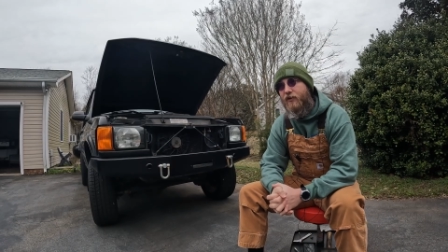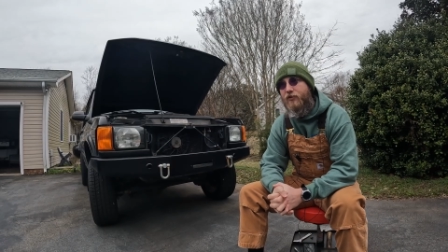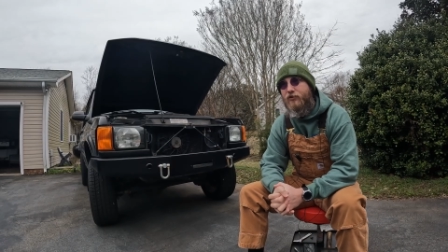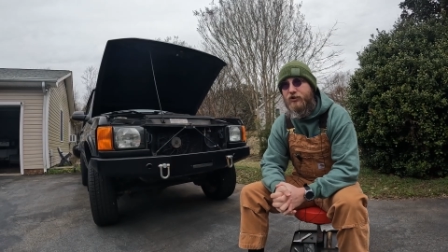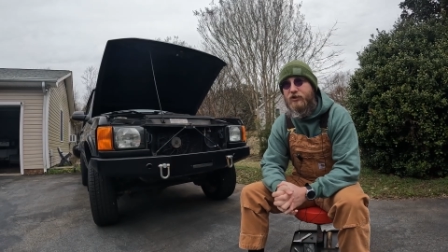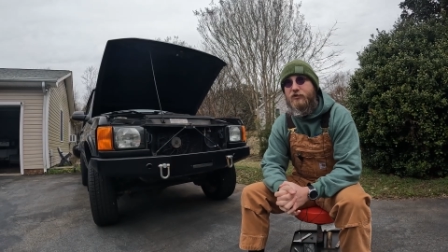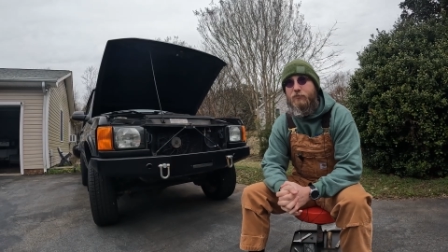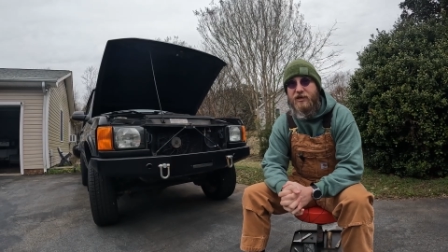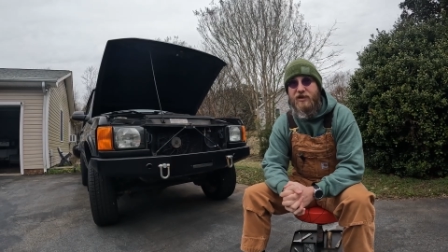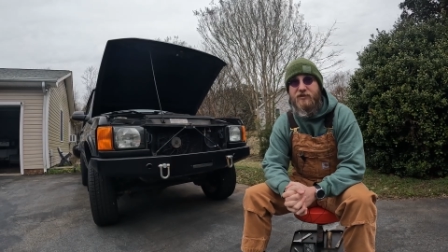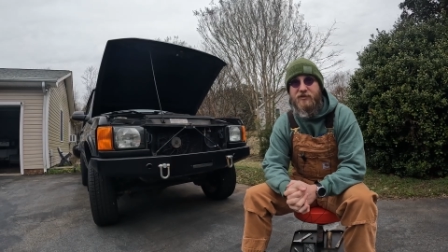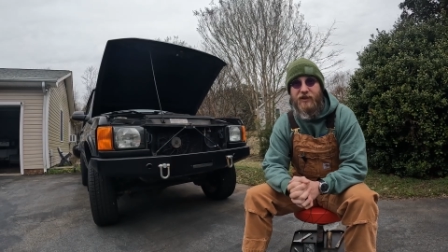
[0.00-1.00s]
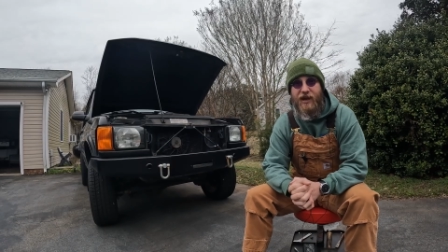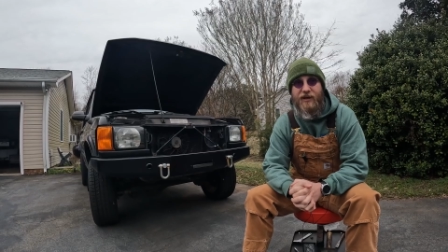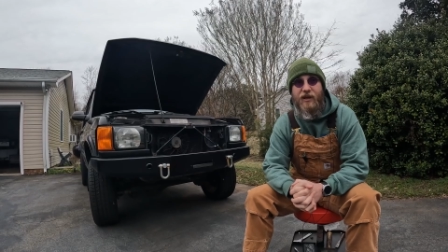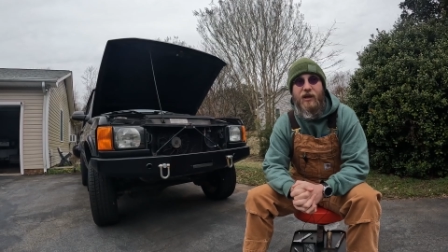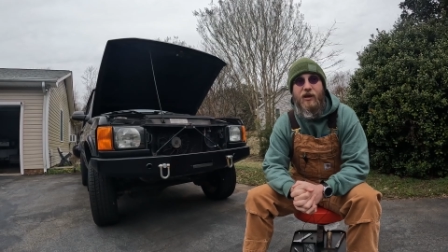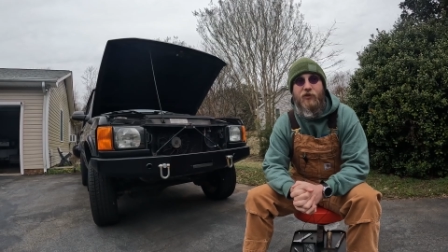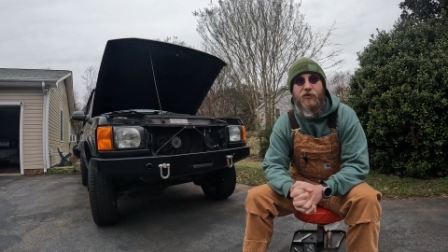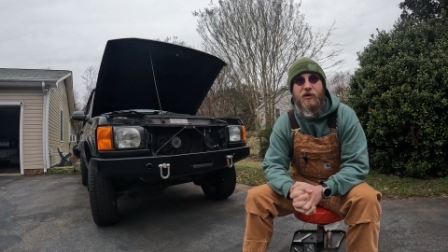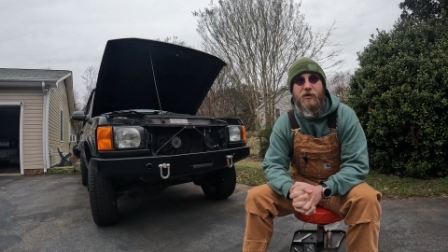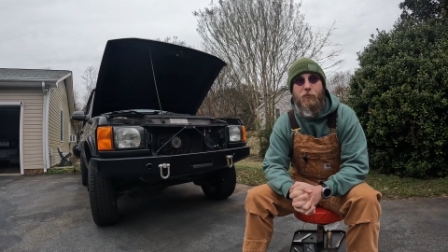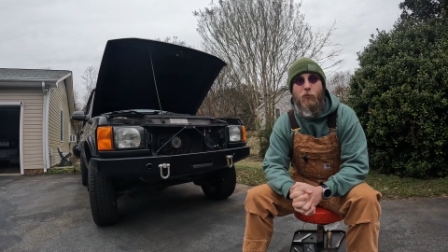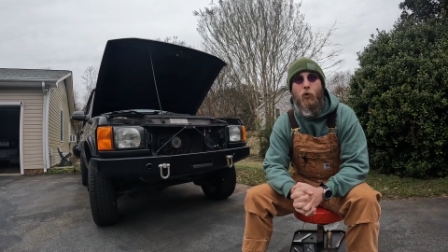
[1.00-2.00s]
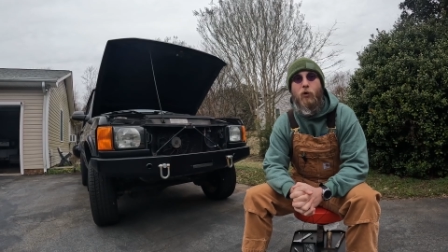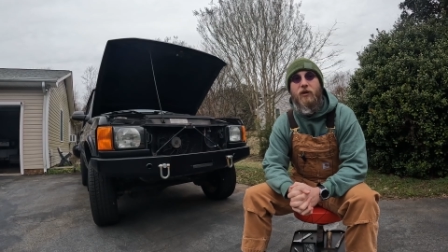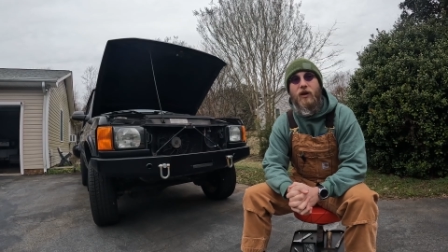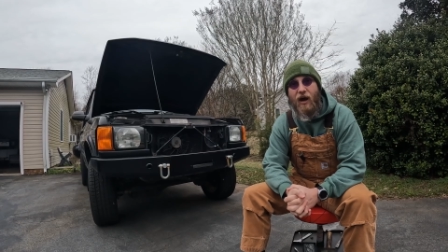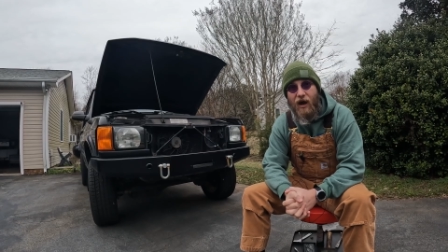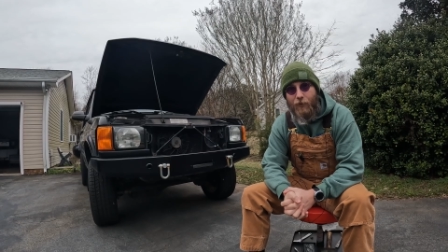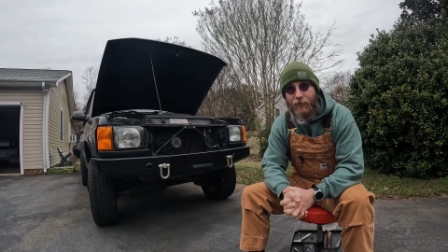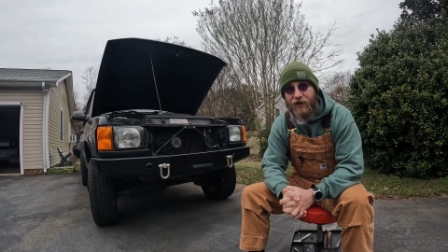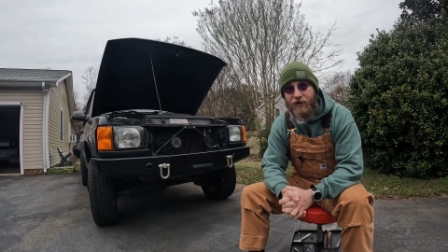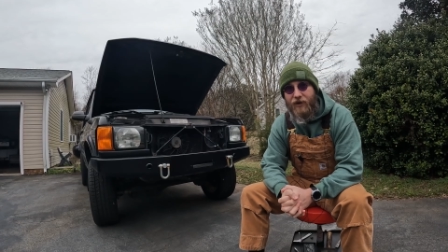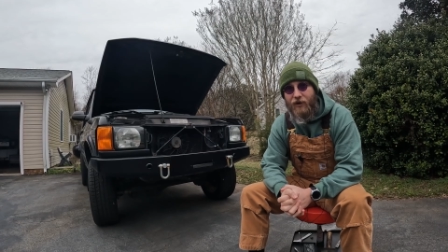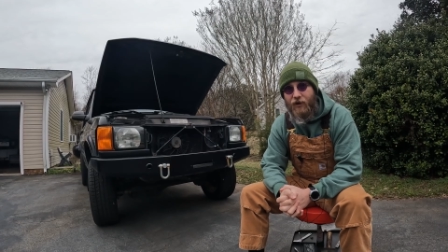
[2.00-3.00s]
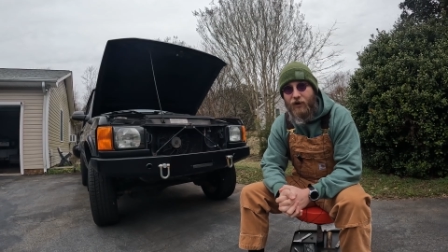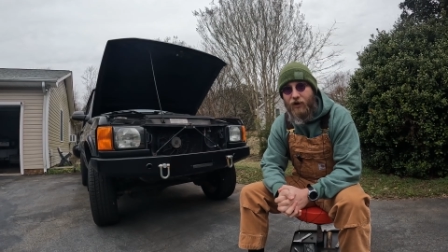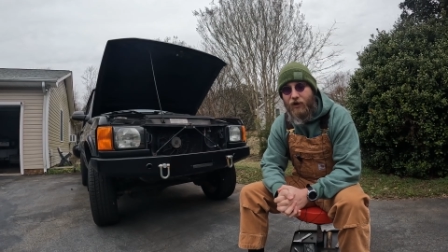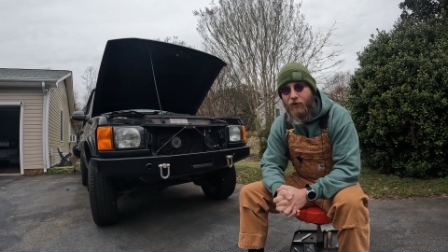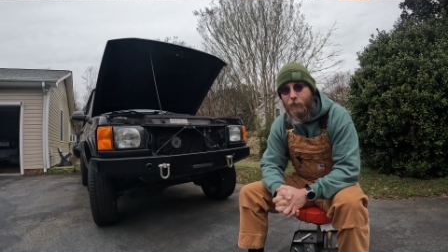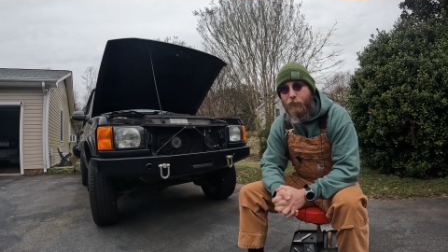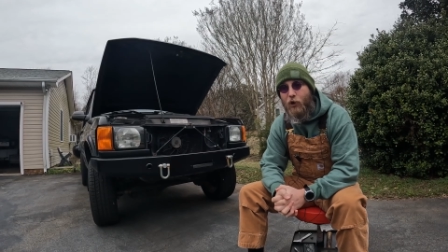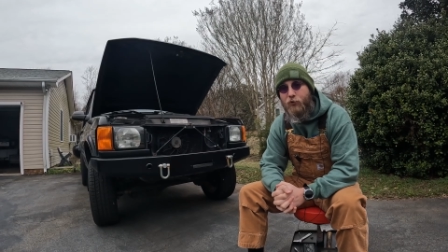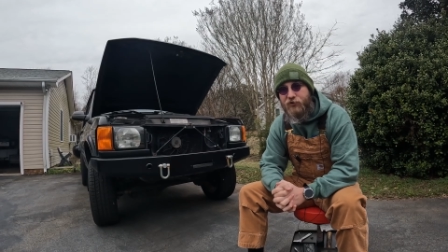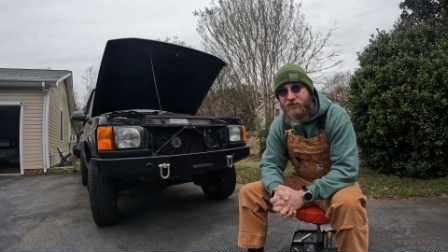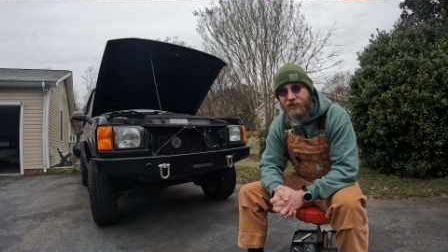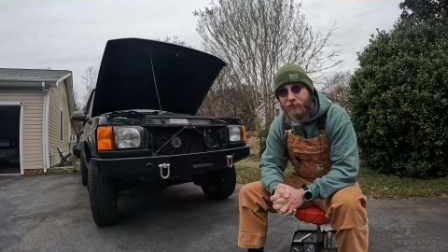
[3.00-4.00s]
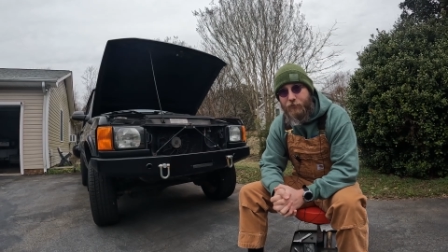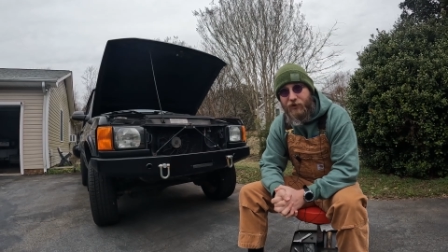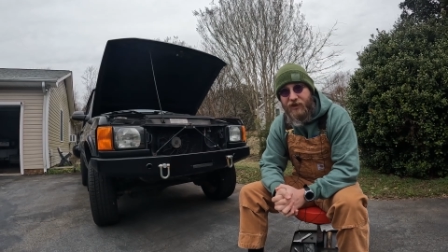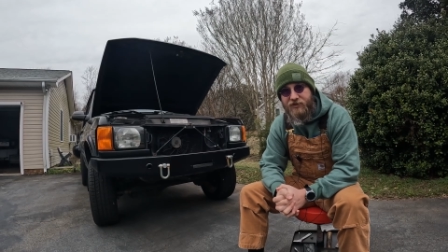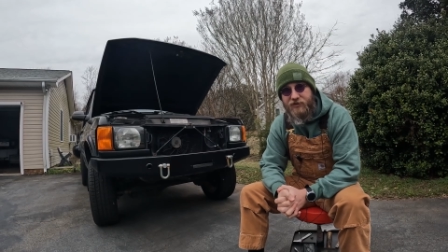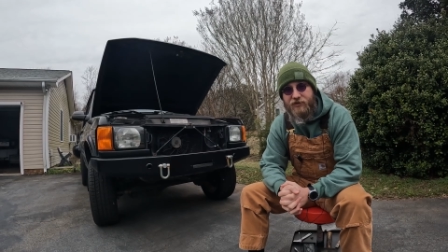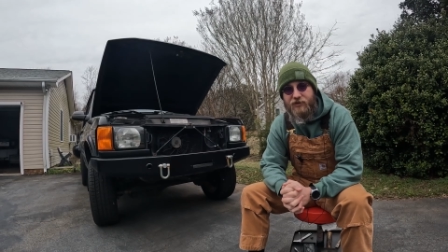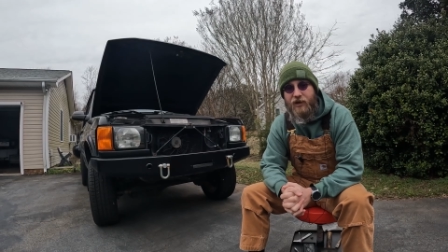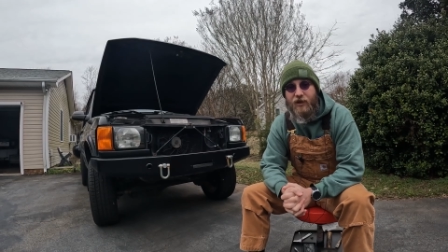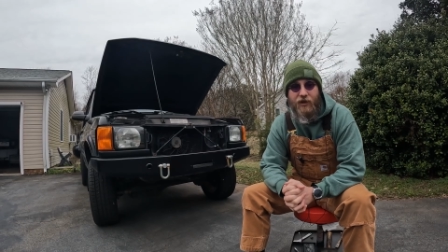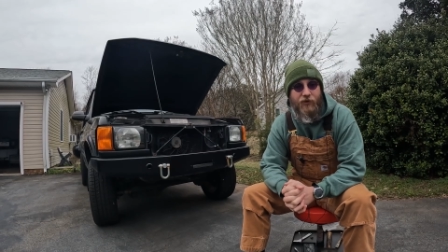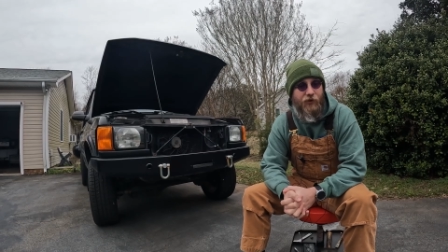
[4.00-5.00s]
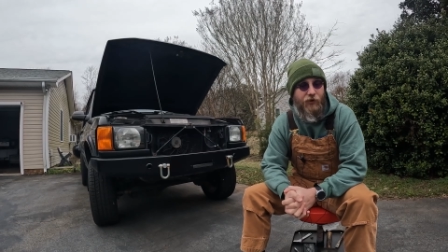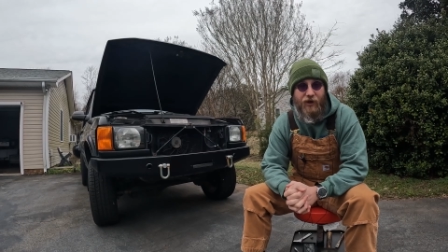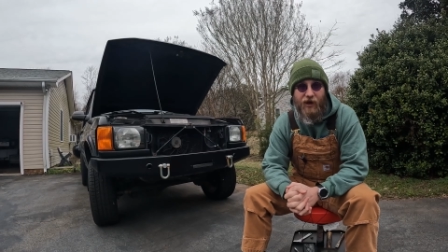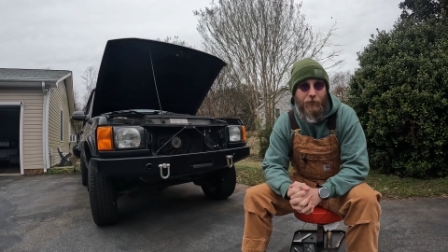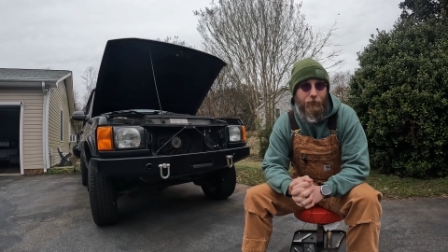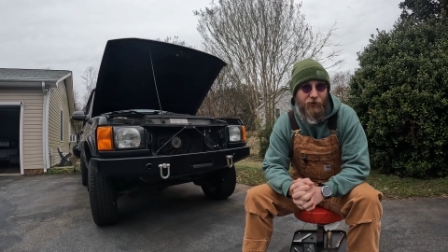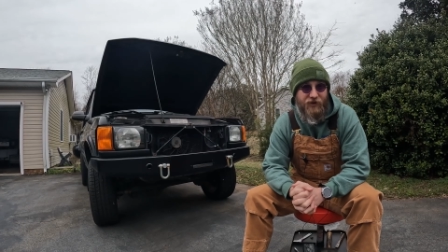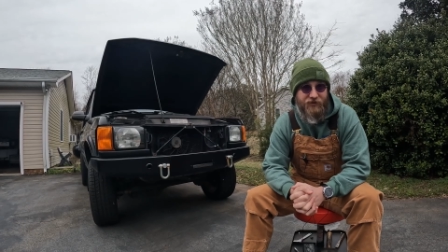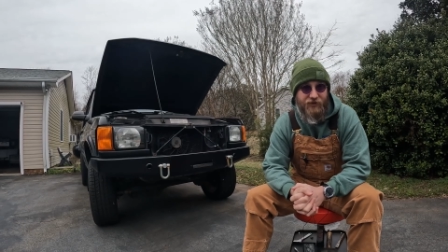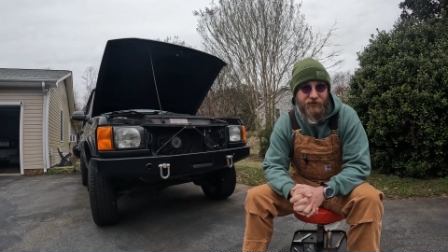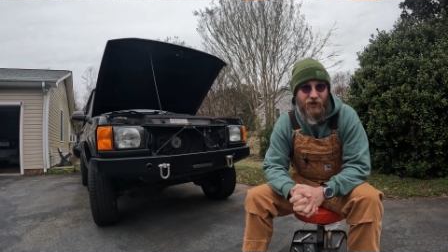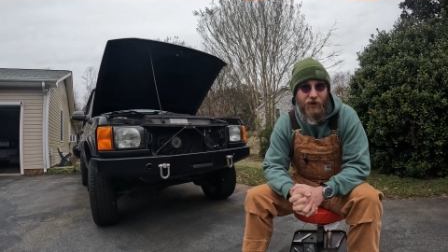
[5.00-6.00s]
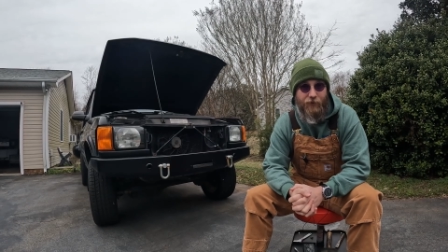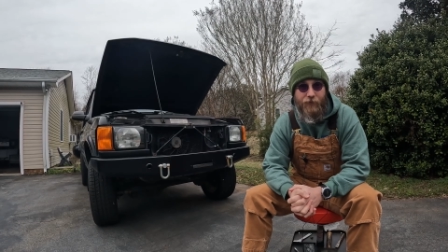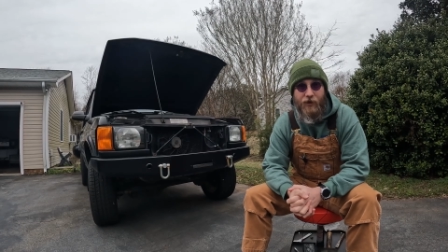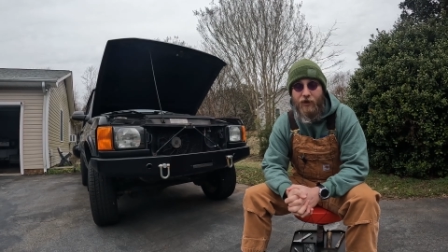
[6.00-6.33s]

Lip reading: That just means that the more common posting places, they're not present on.